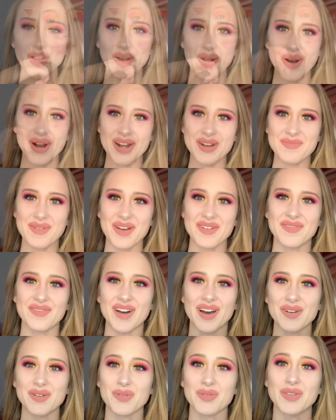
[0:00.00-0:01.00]
Alrighty, my
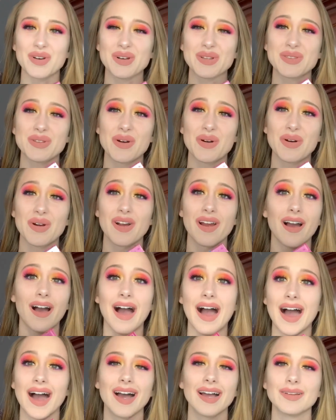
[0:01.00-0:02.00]
final thoughts are,
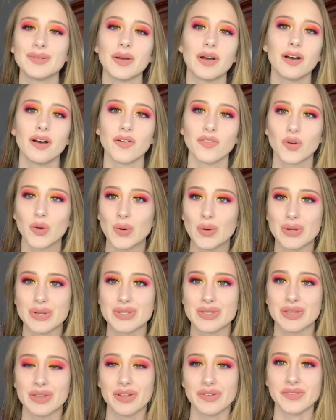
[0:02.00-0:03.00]
I of
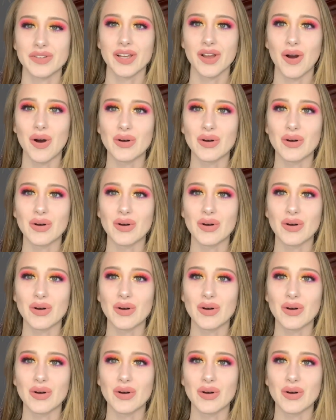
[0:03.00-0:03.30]
course love it.